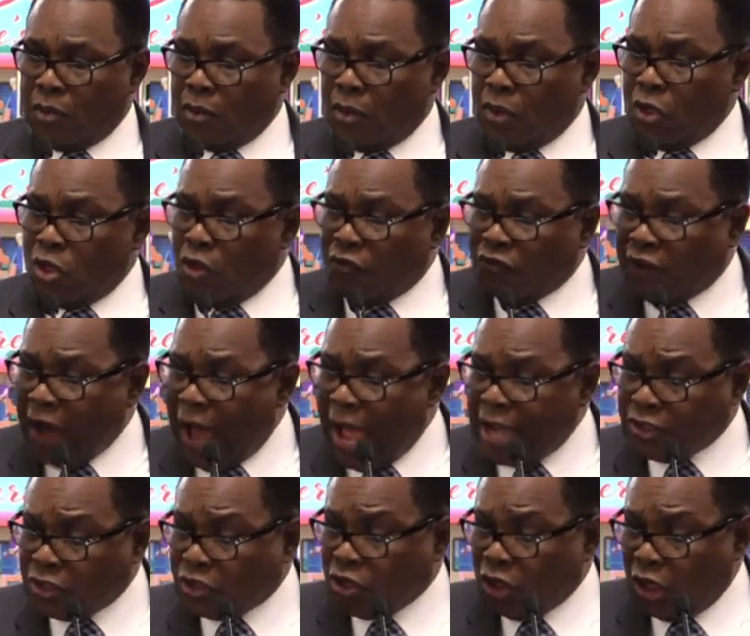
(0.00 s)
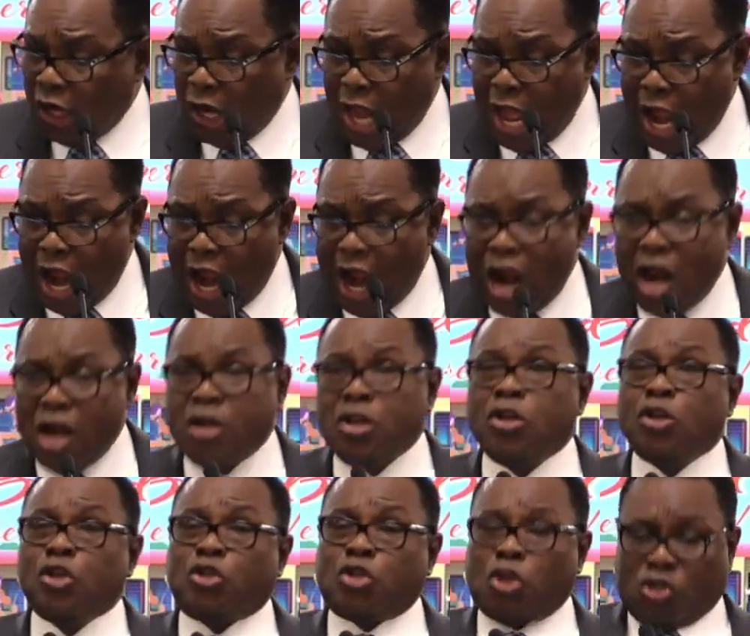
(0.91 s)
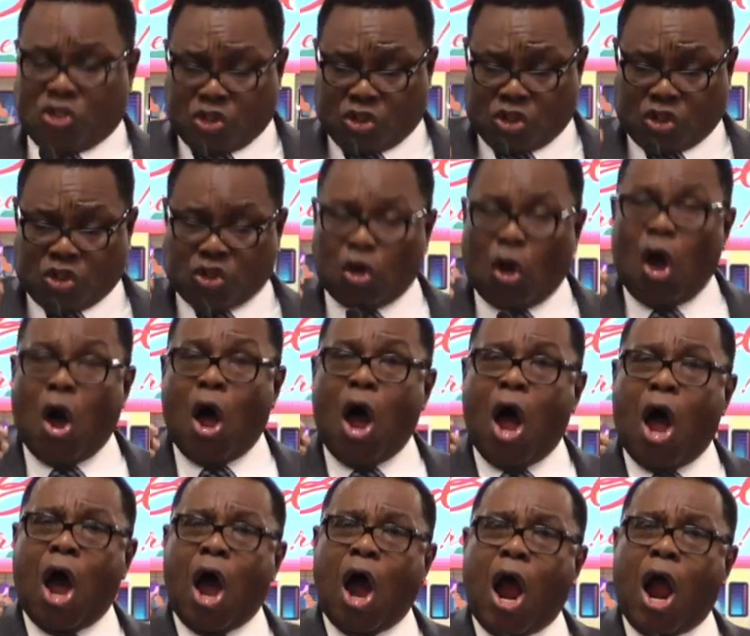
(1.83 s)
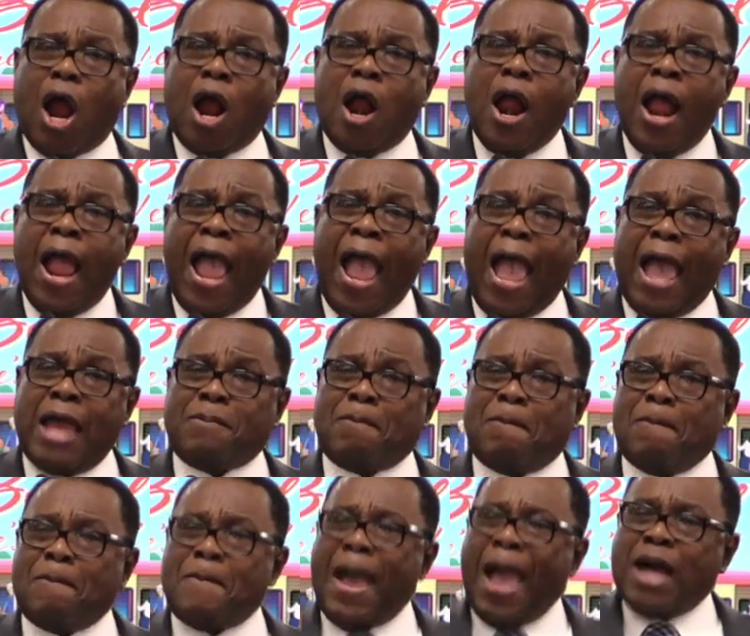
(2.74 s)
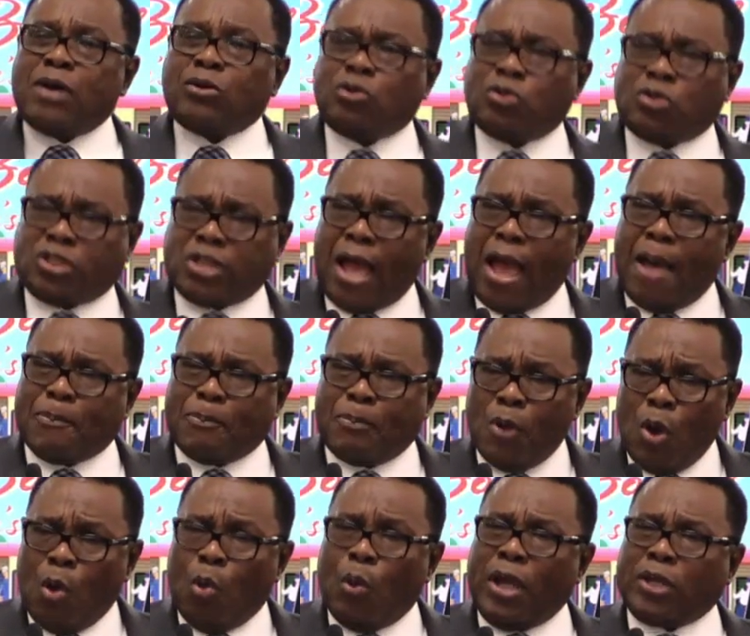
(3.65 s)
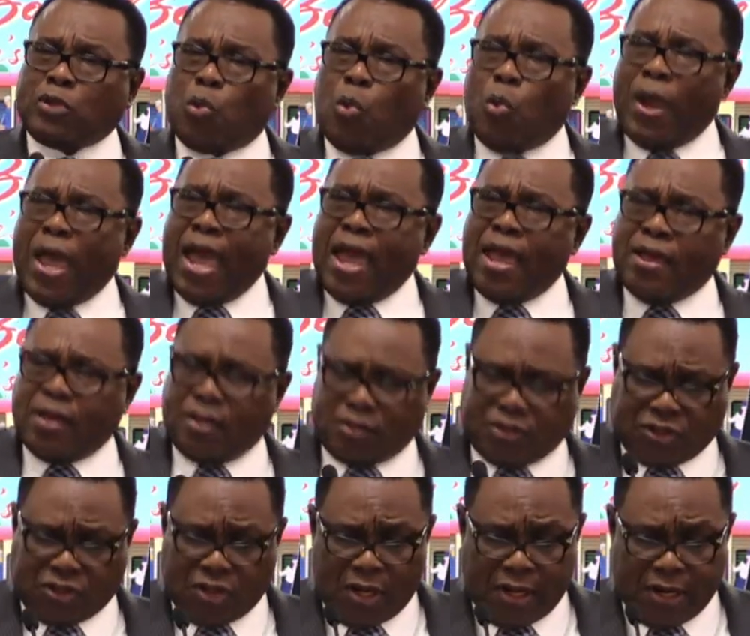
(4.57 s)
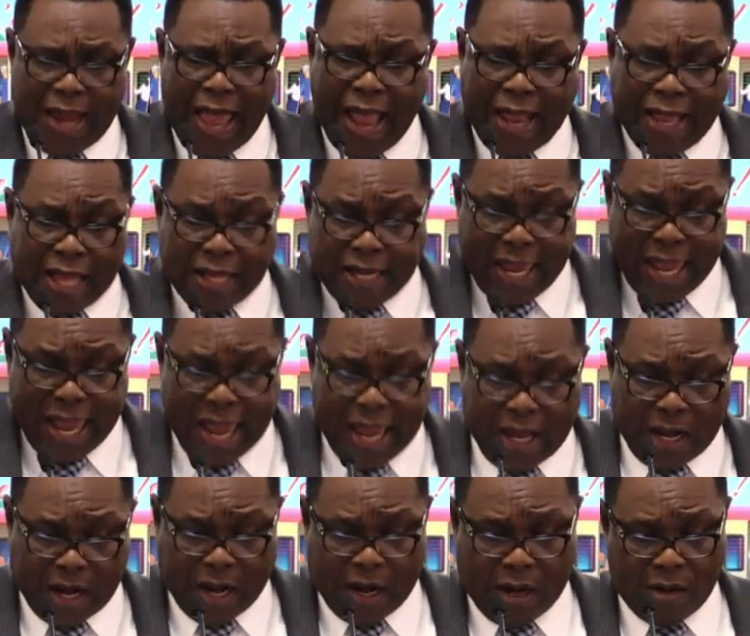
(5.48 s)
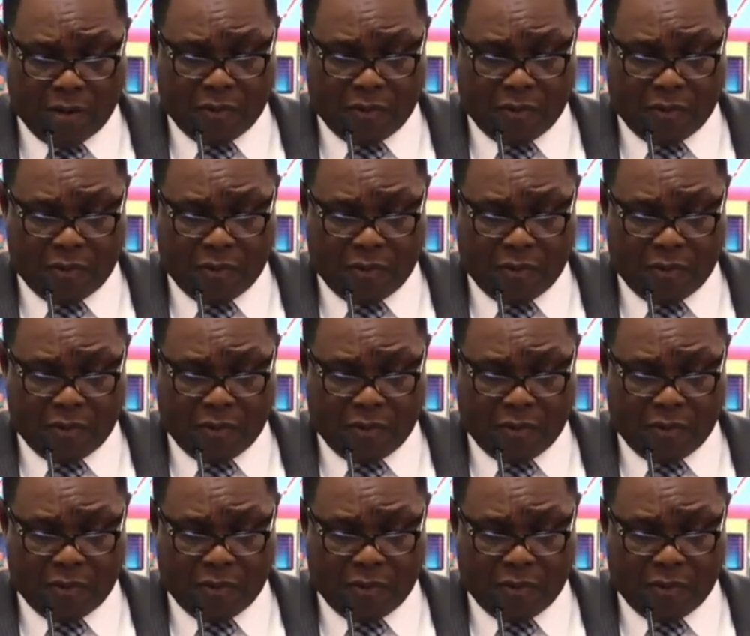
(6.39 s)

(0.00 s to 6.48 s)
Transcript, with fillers: You've got to learn to soar and mount up with wings like an eagle.